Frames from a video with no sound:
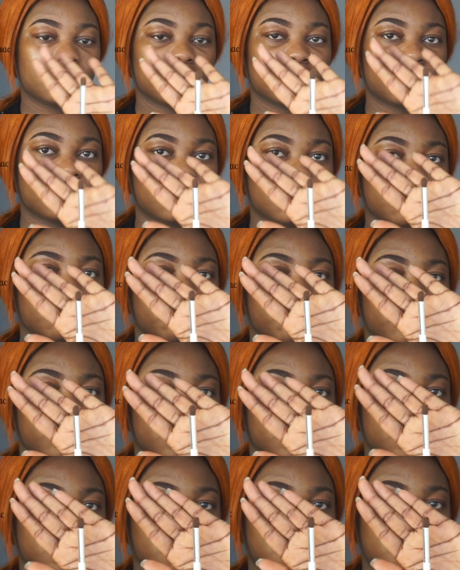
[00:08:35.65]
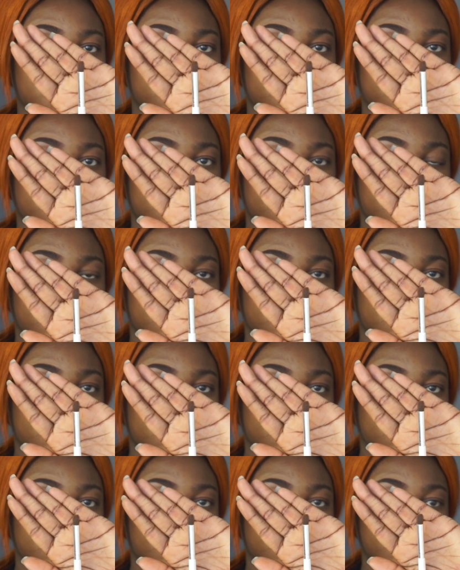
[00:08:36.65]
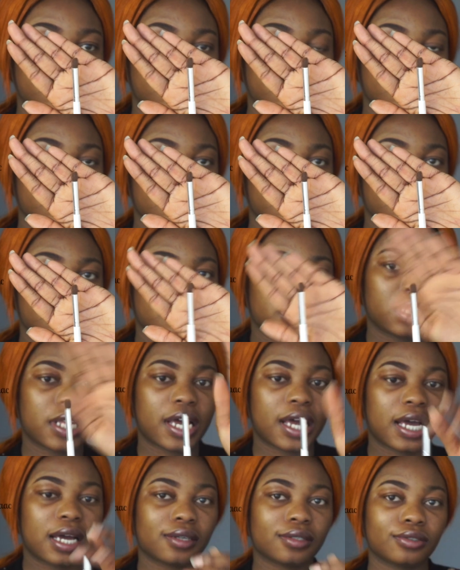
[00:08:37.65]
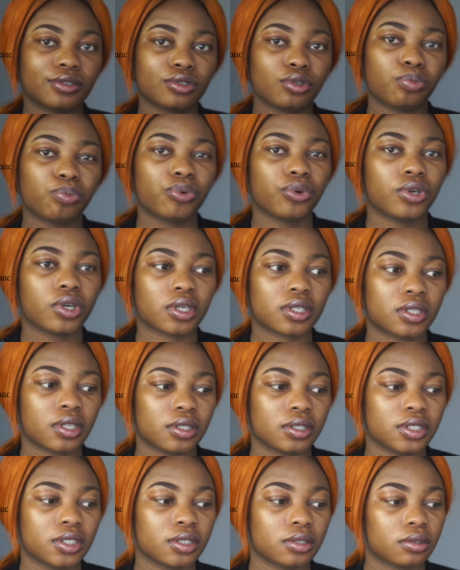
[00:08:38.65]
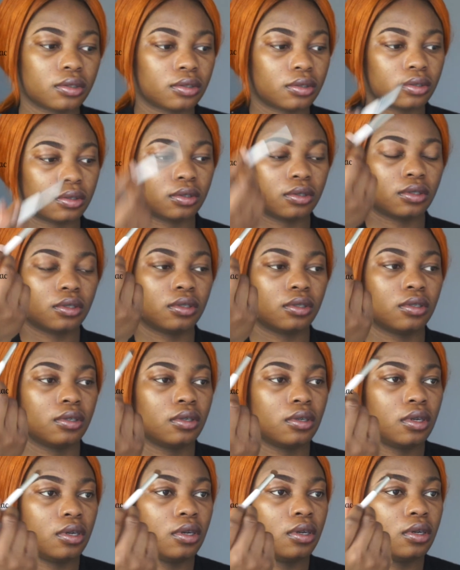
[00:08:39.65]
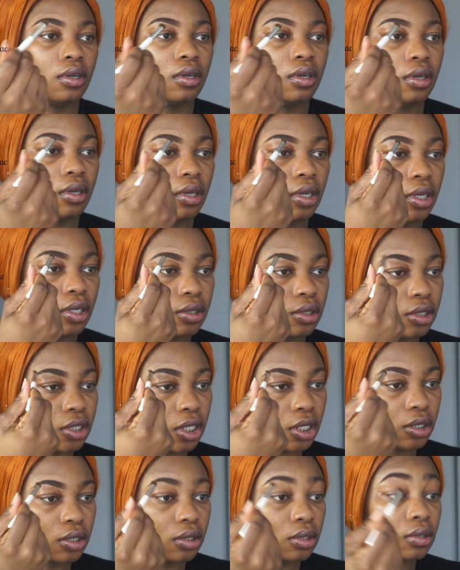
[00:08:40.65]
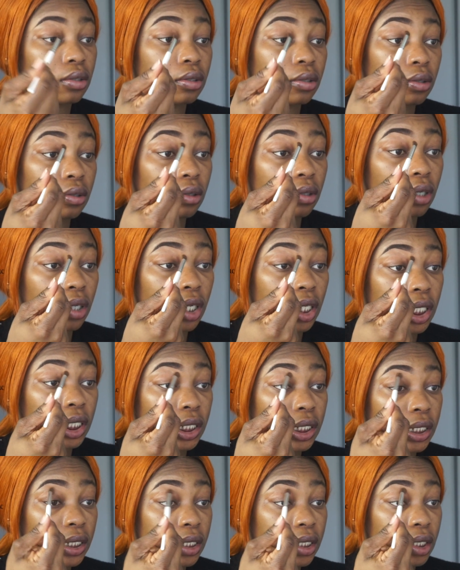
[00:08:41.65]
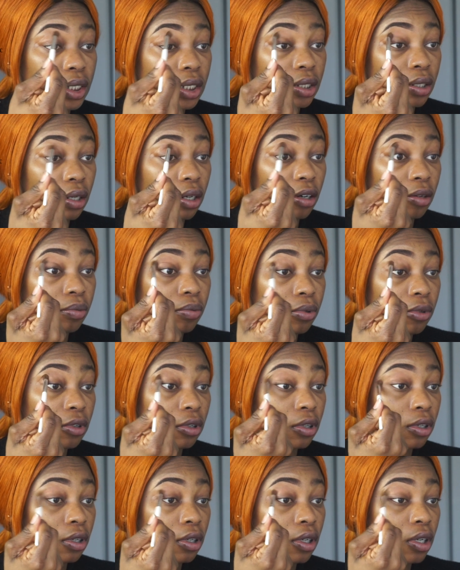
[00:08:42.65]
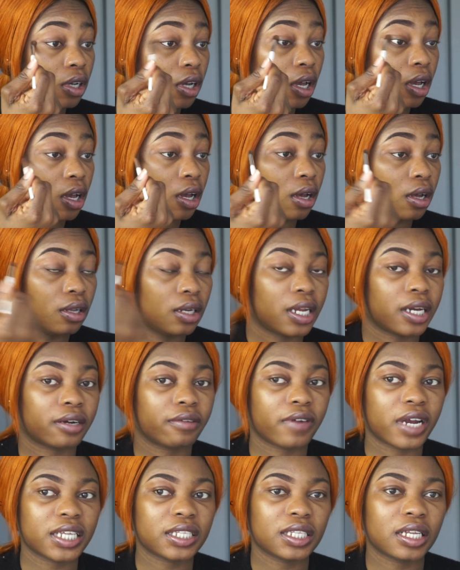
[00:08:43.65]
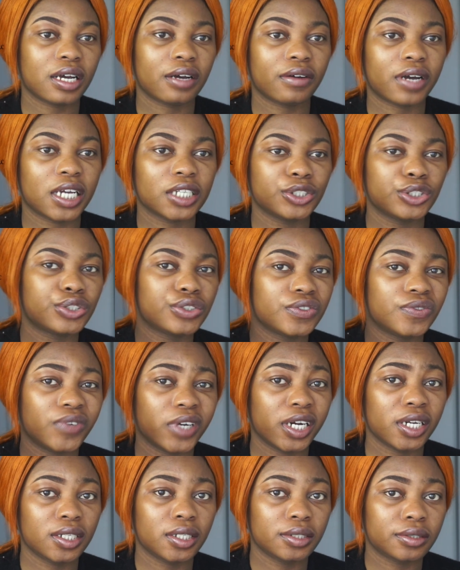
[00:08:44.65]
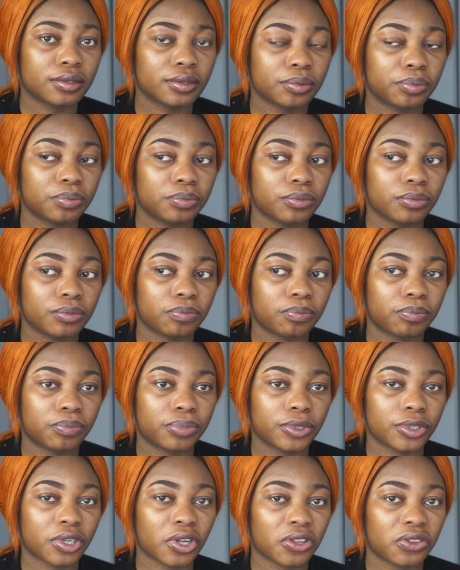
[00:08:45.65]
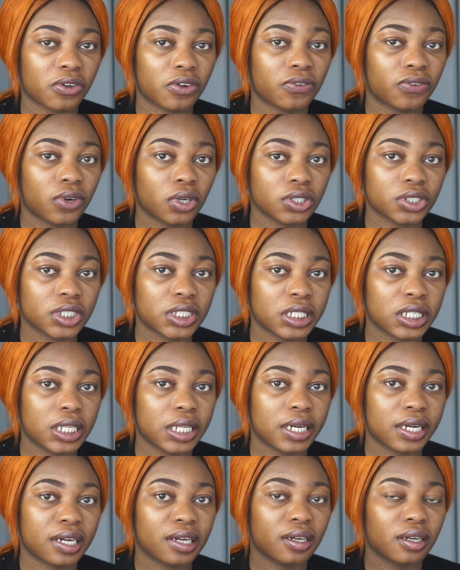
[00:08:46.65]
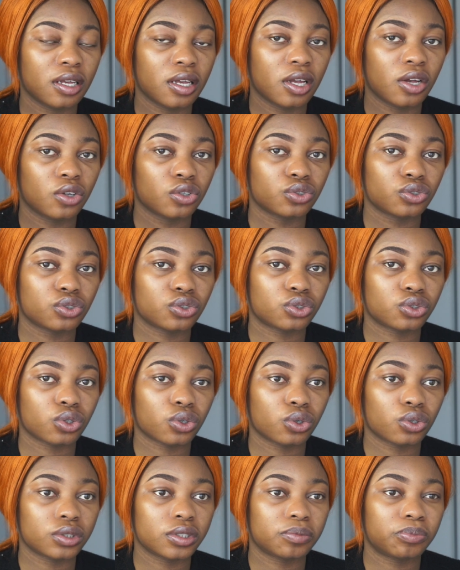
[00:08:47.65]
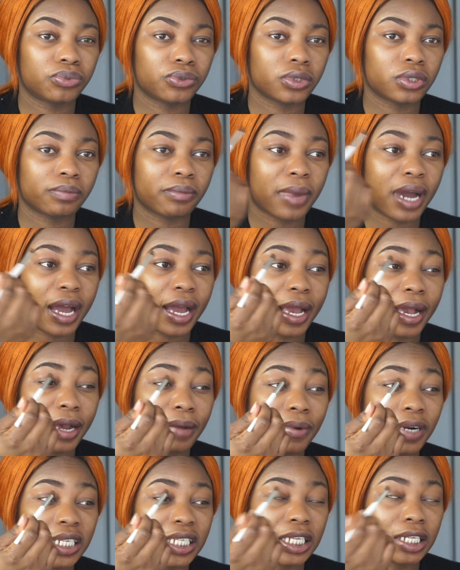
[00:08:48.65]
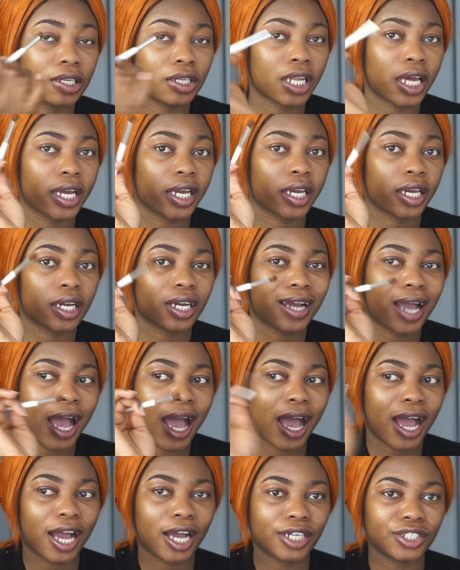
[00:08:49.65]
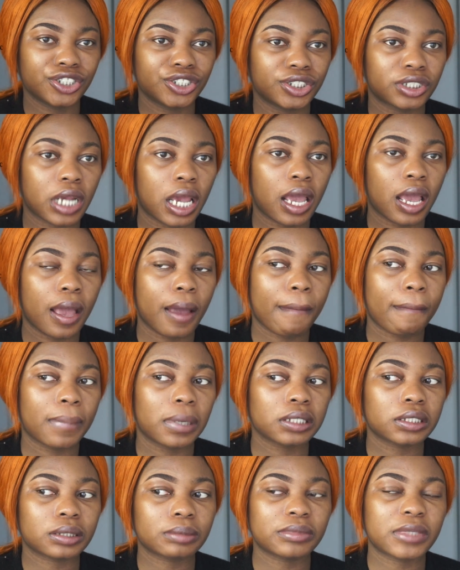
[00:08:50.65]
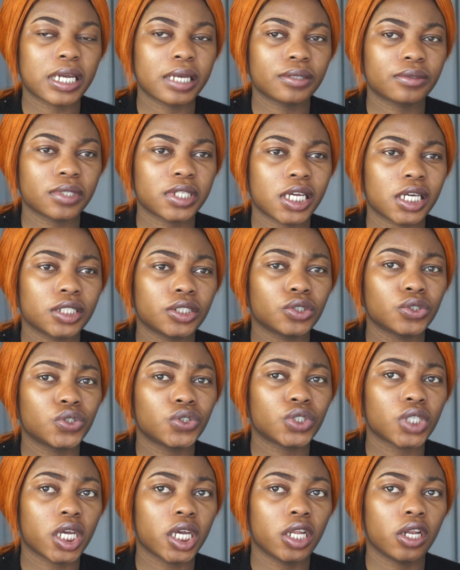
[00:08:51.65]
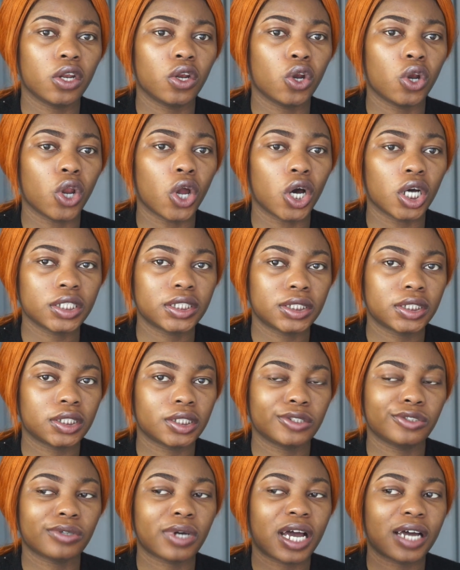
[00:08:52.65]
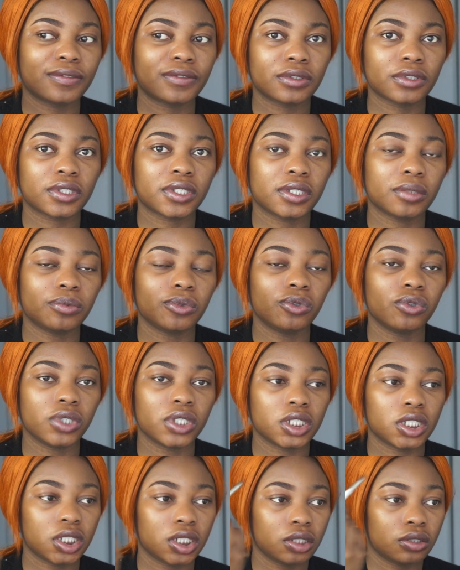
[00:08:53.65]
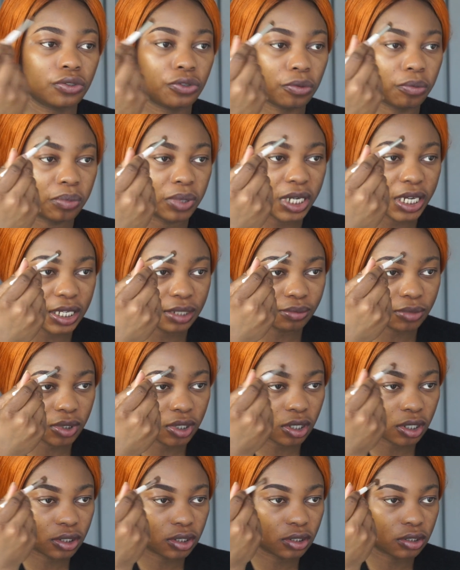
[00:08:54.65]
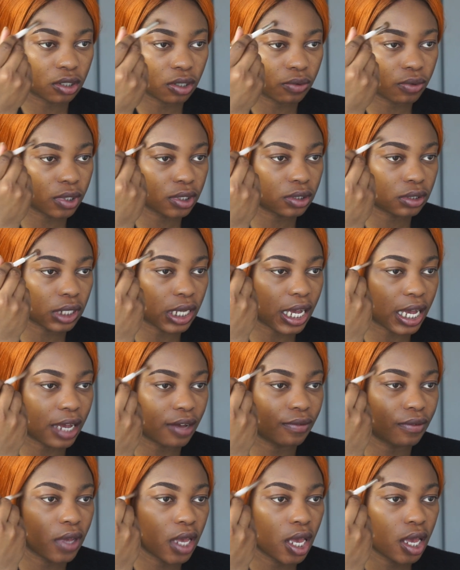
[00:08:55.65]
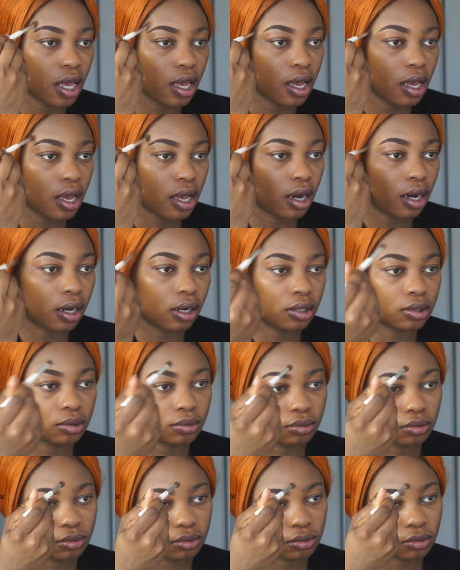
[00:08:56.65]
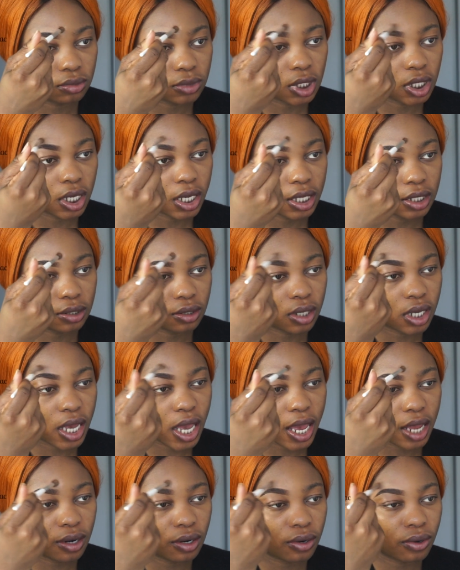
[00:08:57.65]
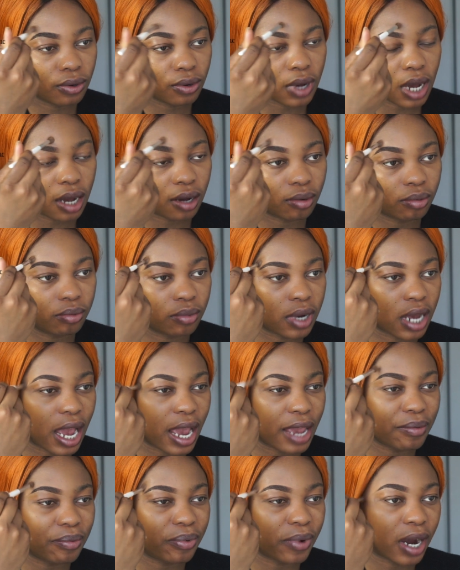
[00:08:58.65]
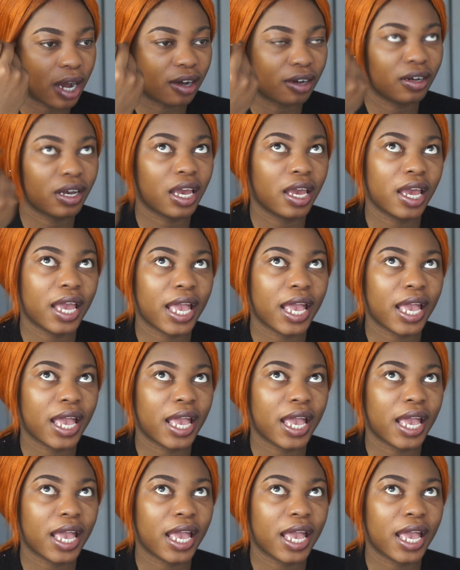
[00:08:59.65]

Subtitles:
Use a brush like this that has no product on it and just clean it up. Like right now, I used very little product of concealer, so my eyebrows are not like harsh. But sometimes when I use a lot, you have to keep going into blend, because you don't want to have a hello eyebrow,